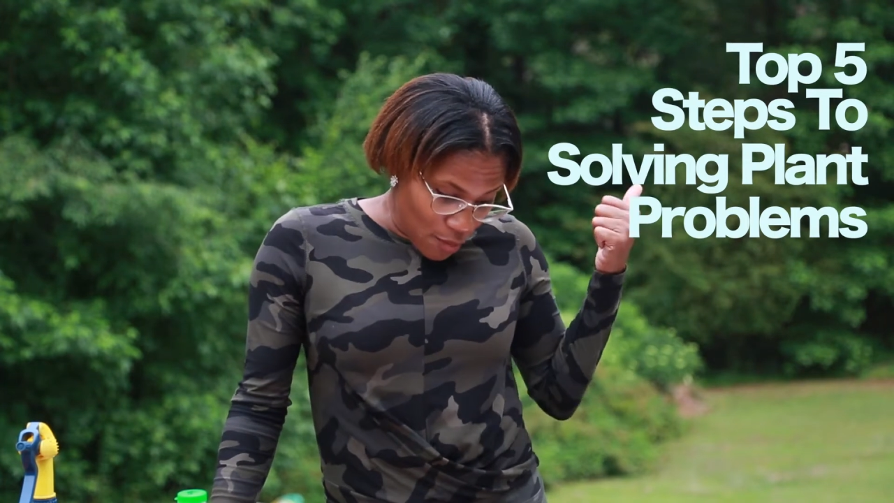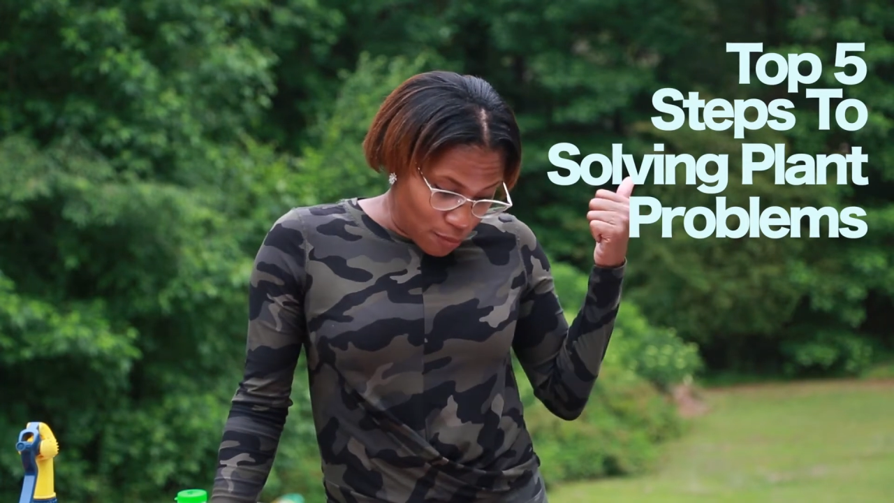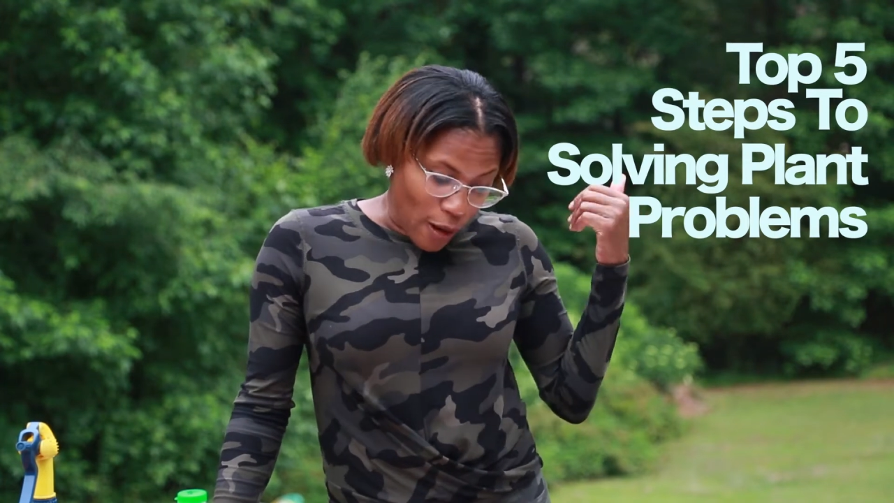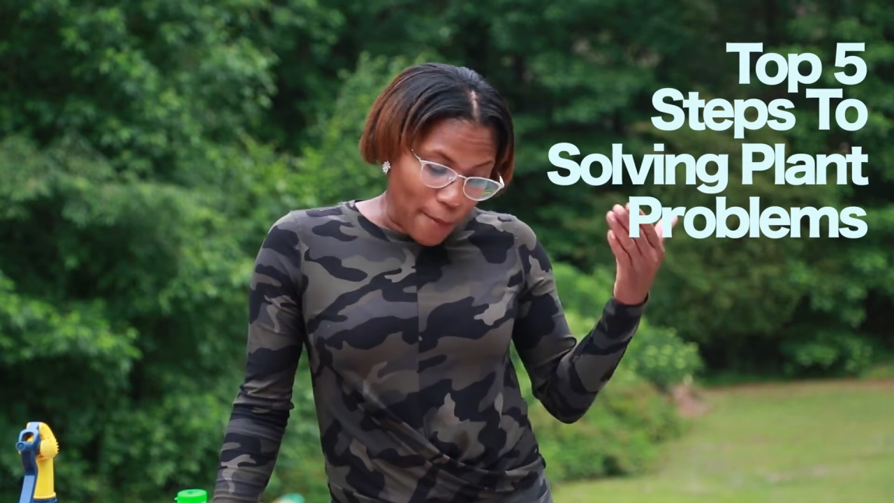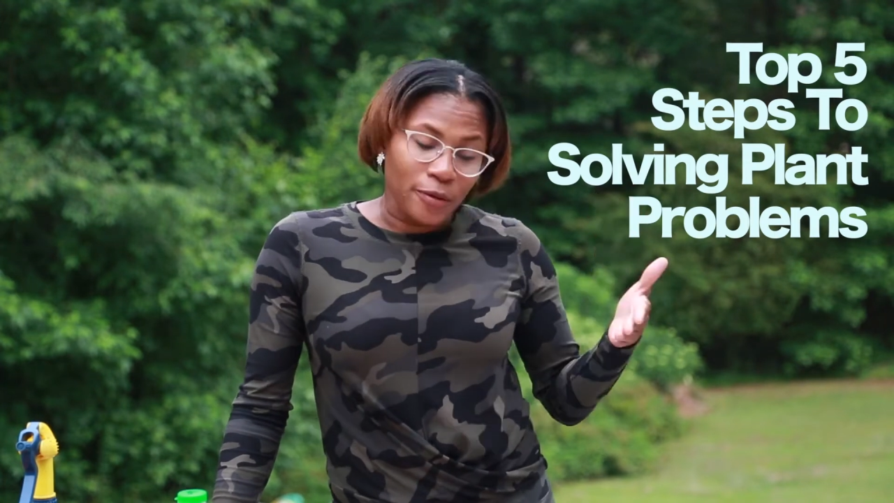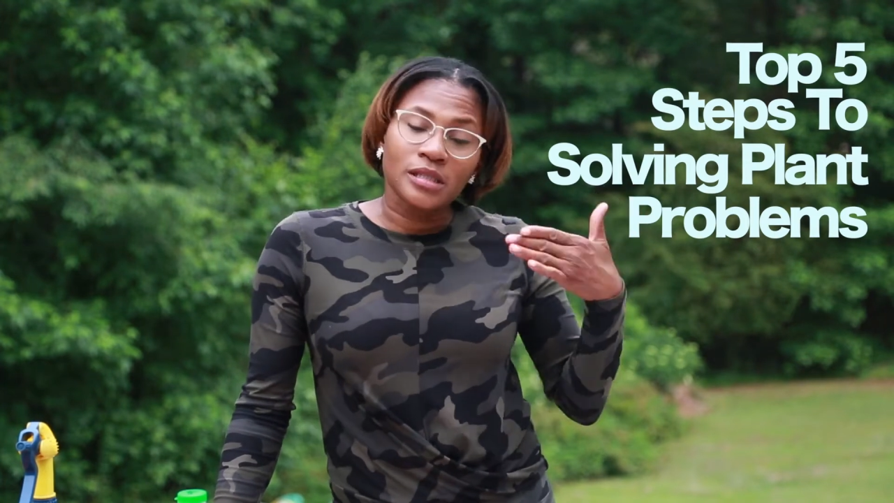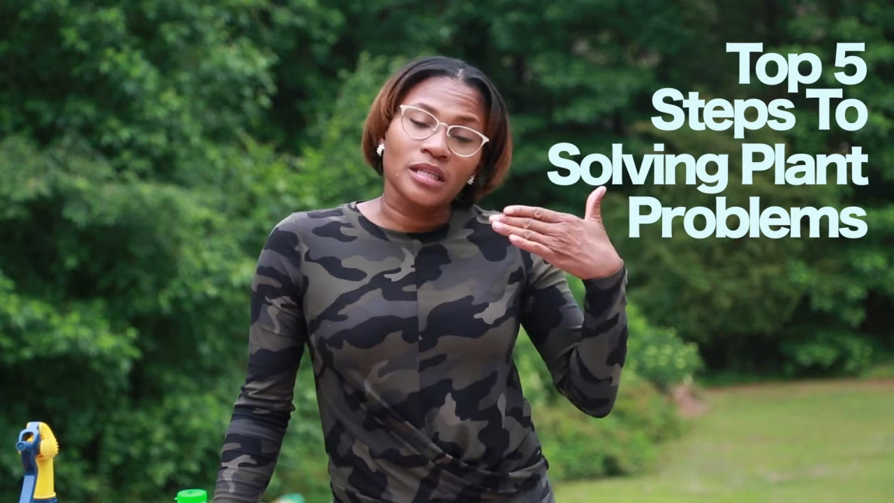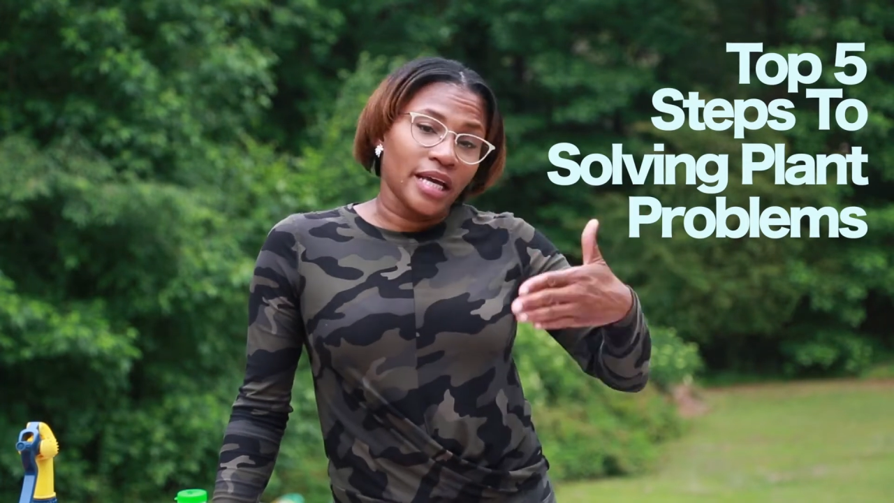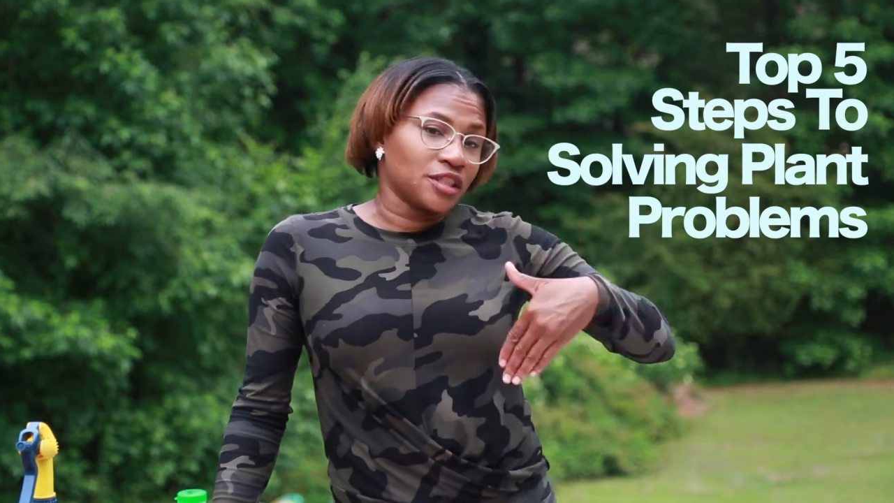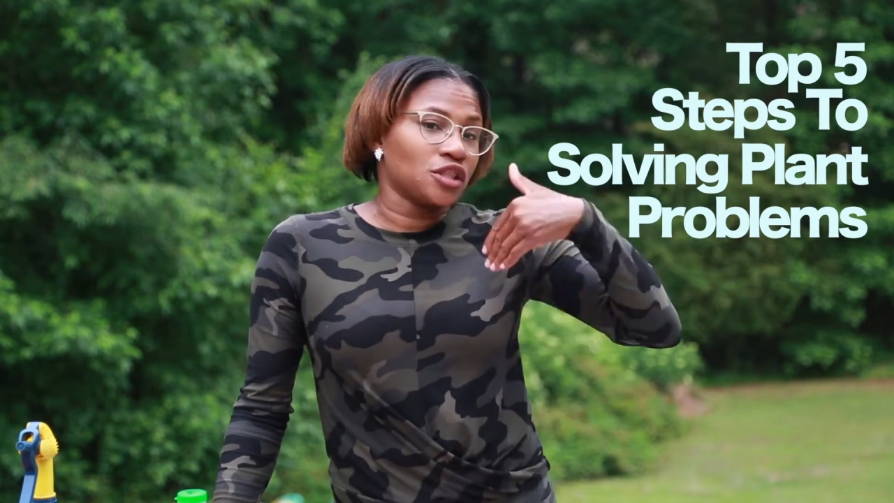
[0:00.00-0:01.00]
proper
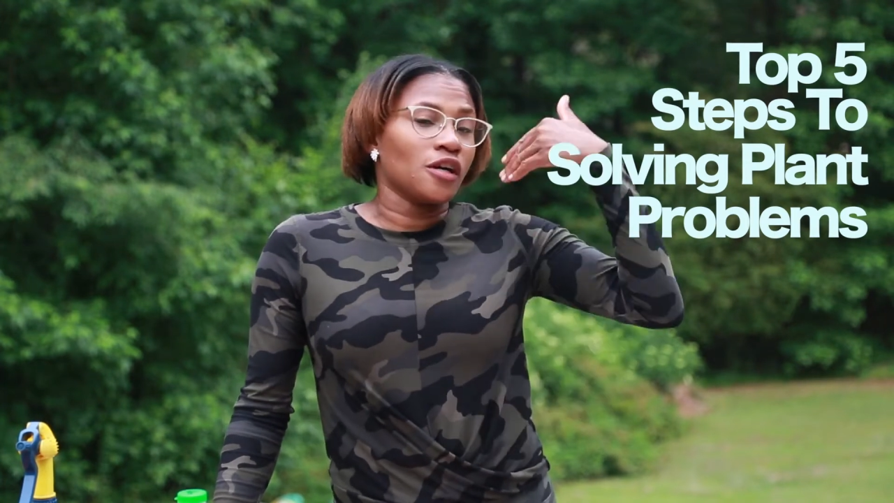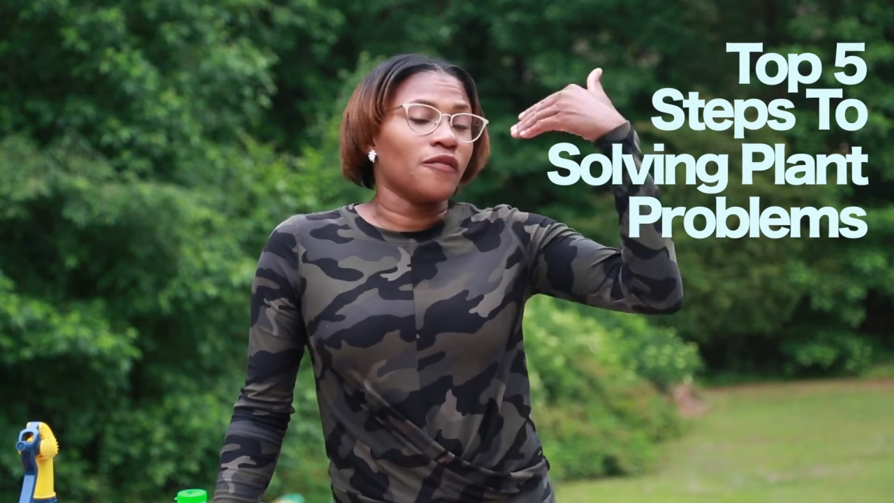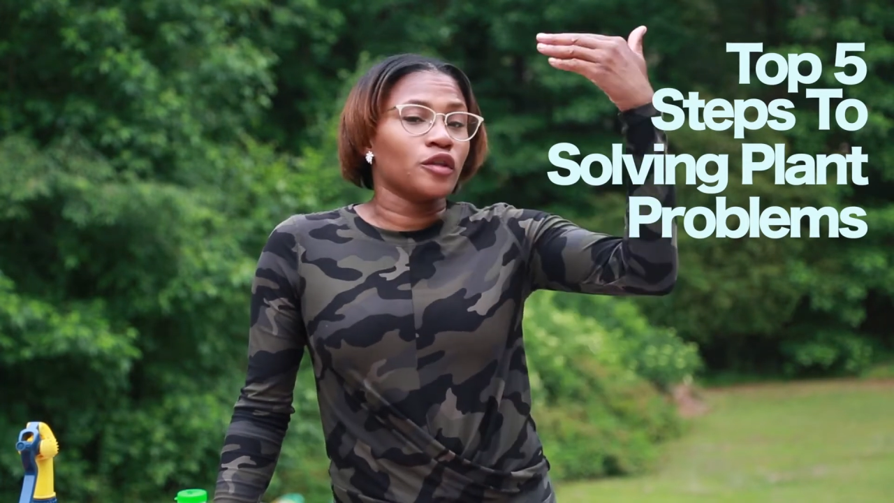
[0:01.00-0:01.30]
selection of